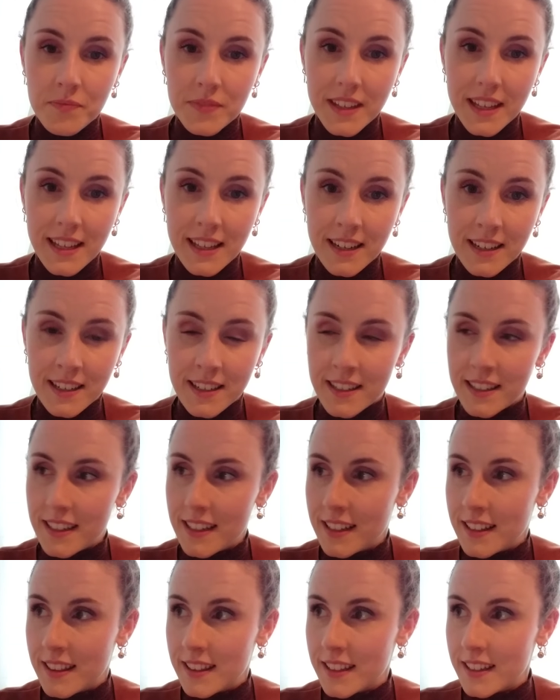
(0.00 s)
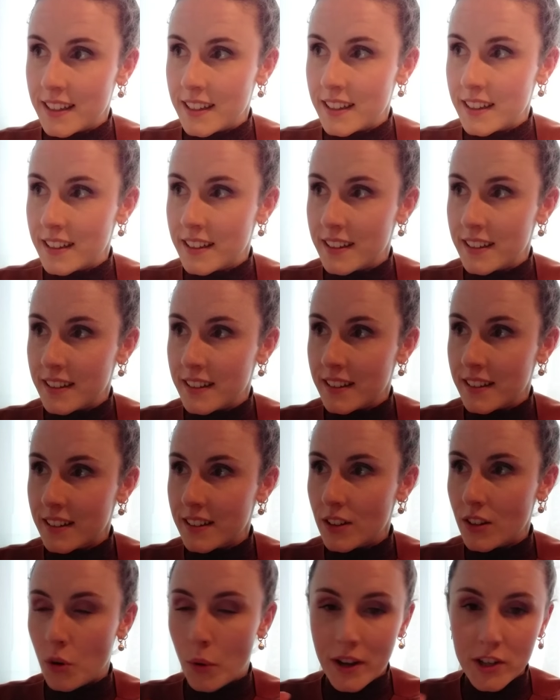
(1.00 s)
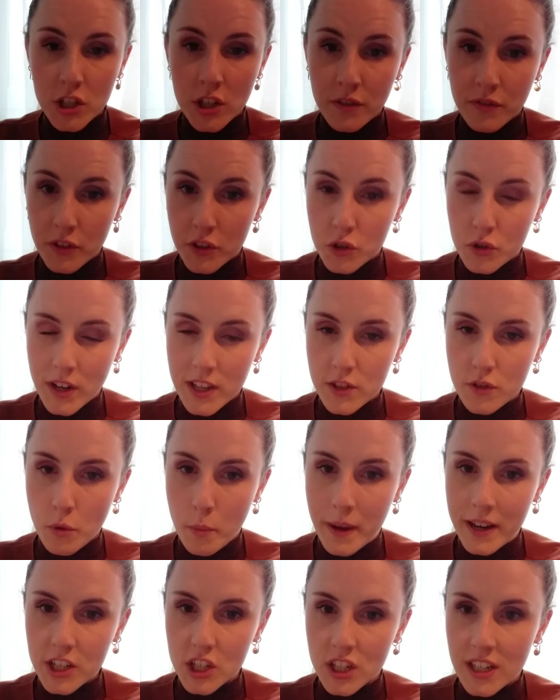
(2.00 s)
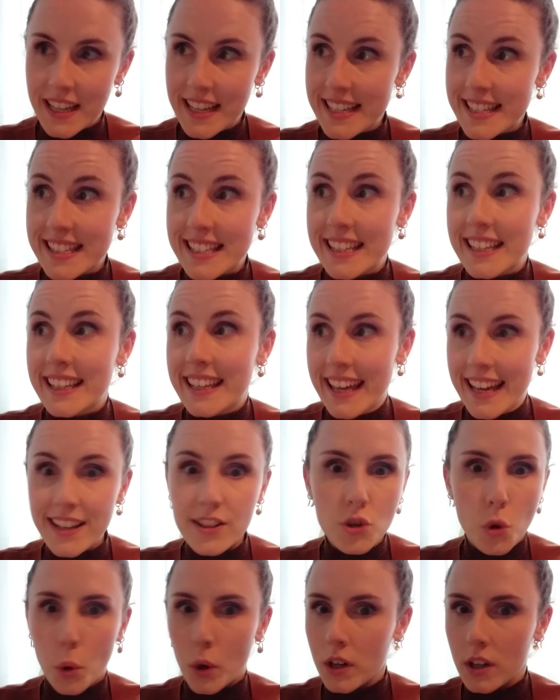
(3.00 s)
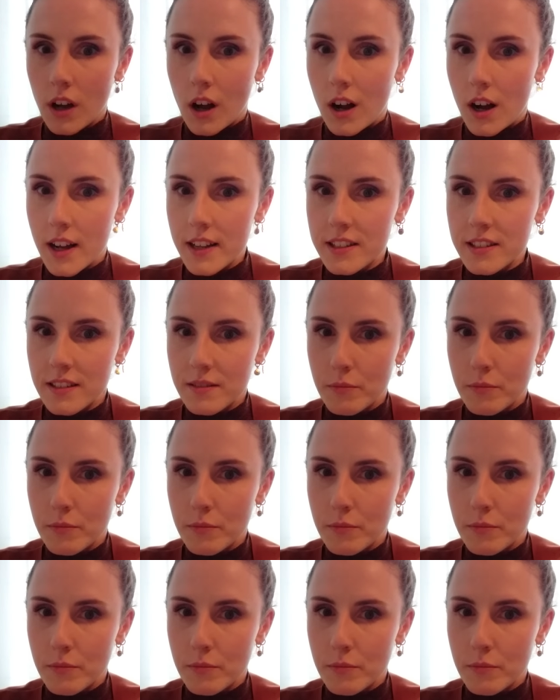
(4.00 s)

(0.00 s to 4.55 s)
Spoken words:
in the question for the transformation is get or got,